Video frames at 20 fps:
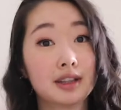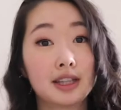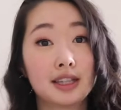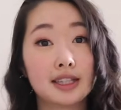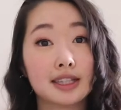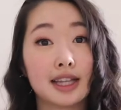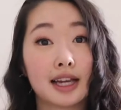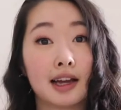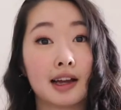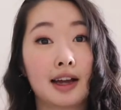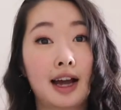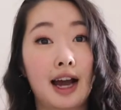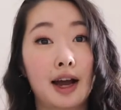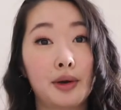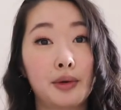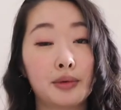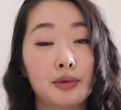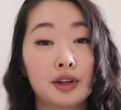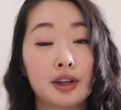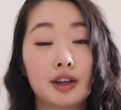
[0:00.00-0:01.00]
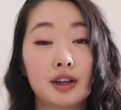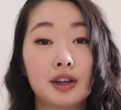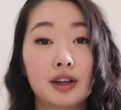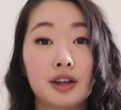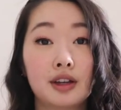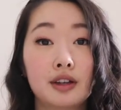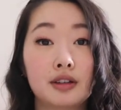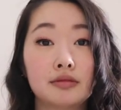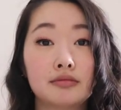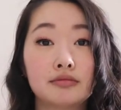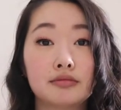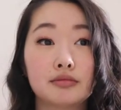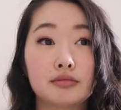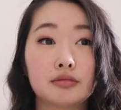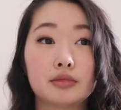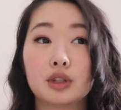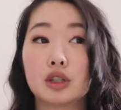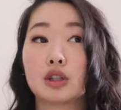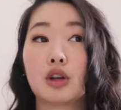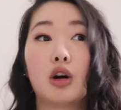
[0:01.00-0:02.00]
things that I
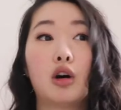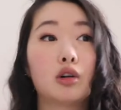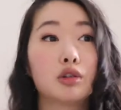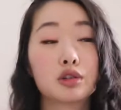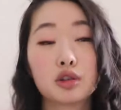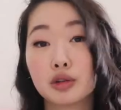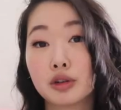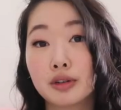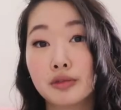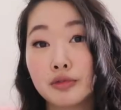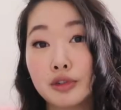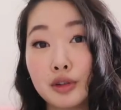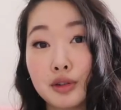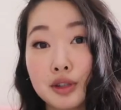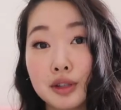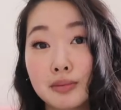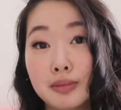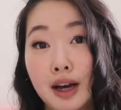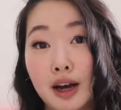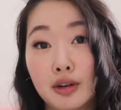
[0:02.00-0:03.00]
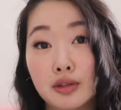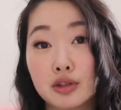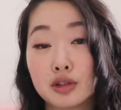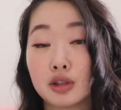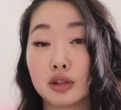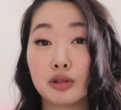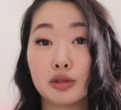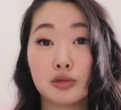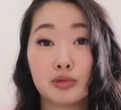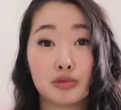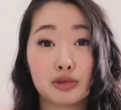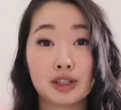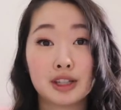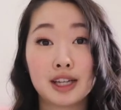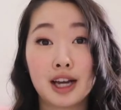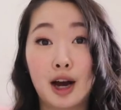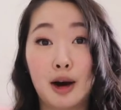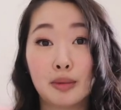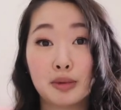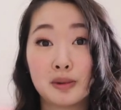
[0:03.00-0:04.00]
was also confused about, so it really
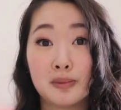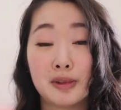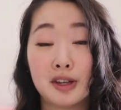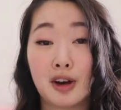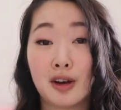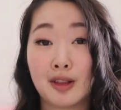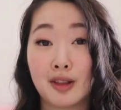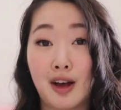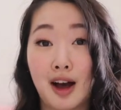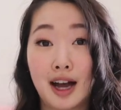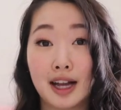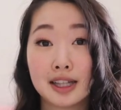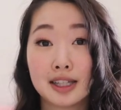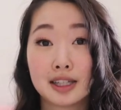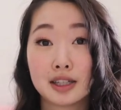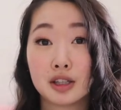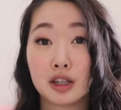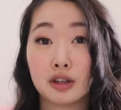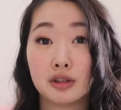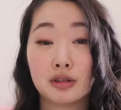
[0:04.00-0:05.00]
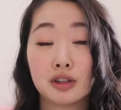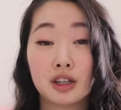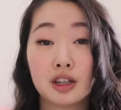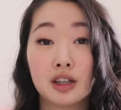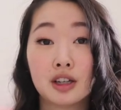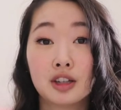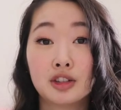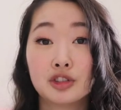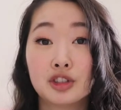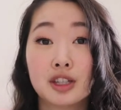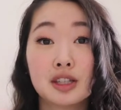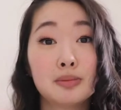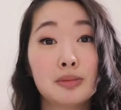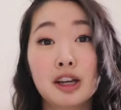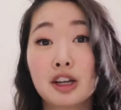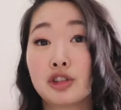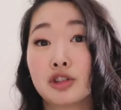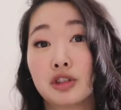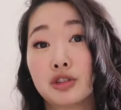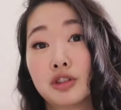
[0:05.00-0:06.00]
helped me a lot. So just
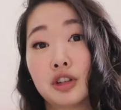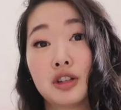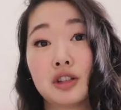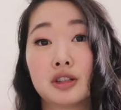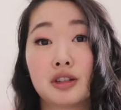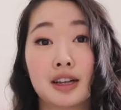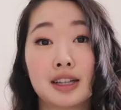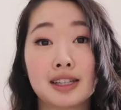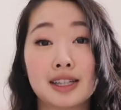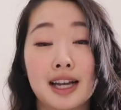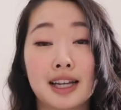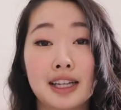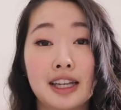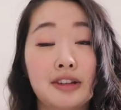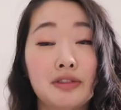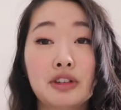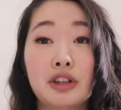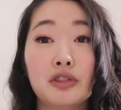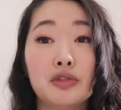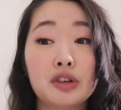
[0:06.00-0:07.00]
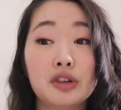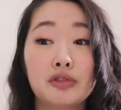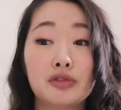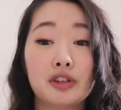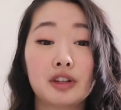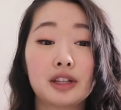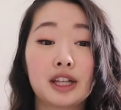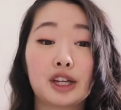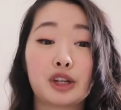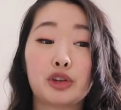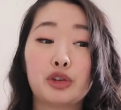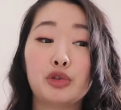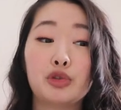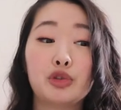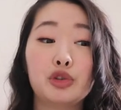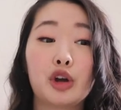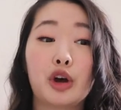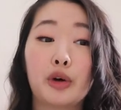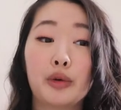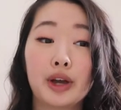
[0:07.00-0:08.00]
make sure just to attend, even if you feel like you
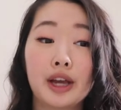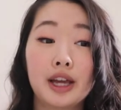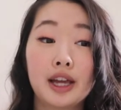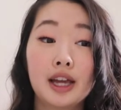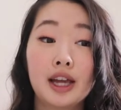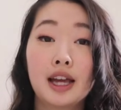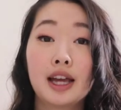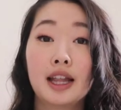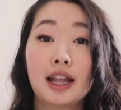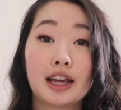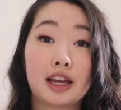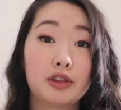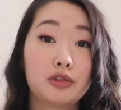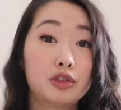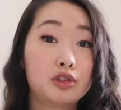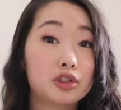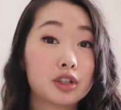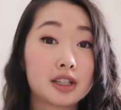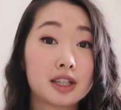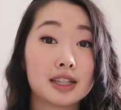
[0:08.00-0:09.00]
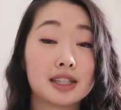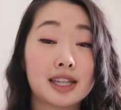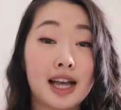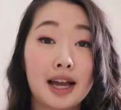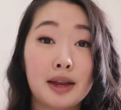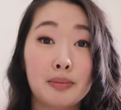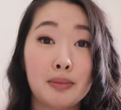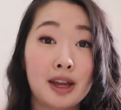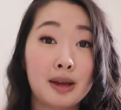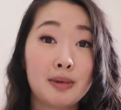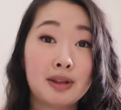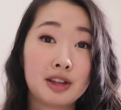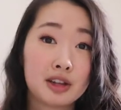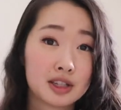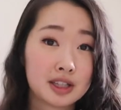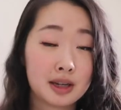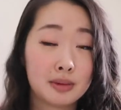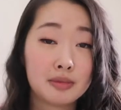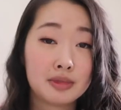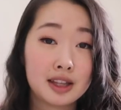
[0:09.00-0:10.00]
know it. Like if you just attend, maybe
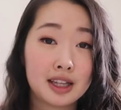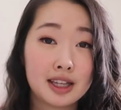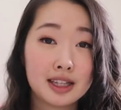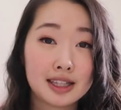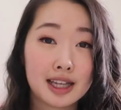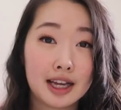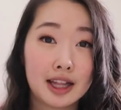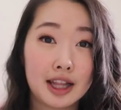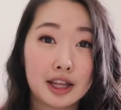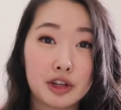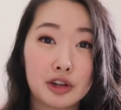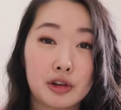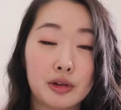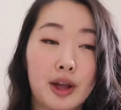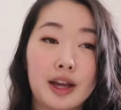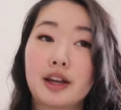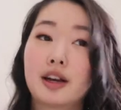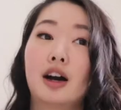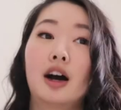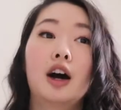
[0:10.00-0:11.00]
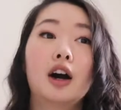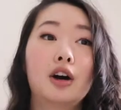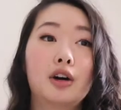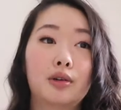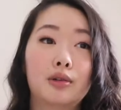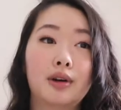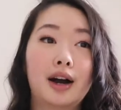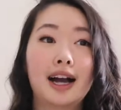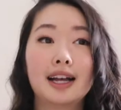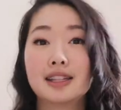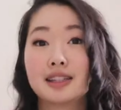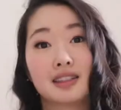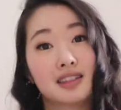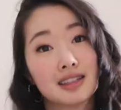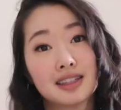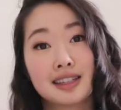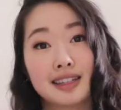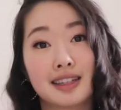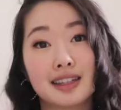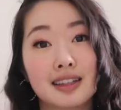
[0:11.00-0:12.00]
there's some things that like you're like, oh, I
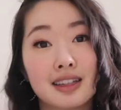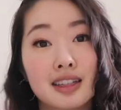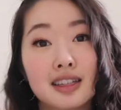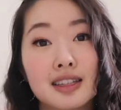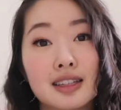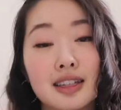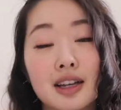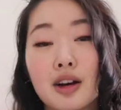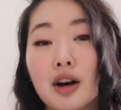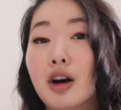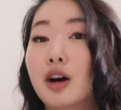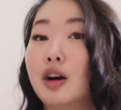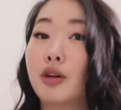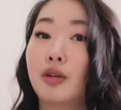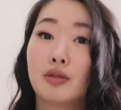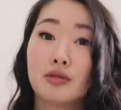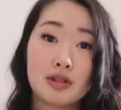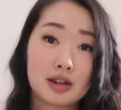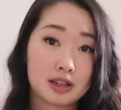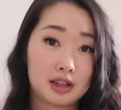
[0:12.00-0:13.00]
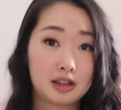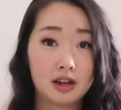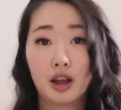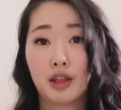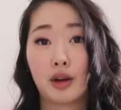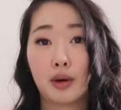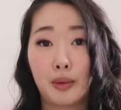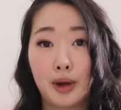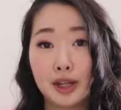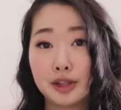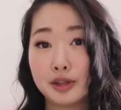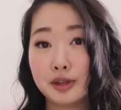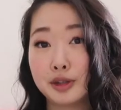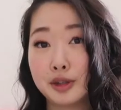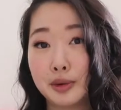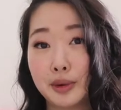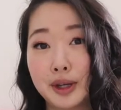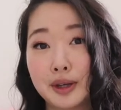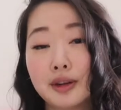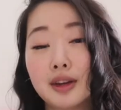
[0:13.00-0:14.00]
didn't see this, oh, there's another way to
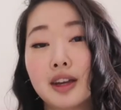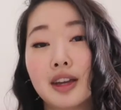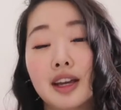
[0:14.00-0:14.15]
do it.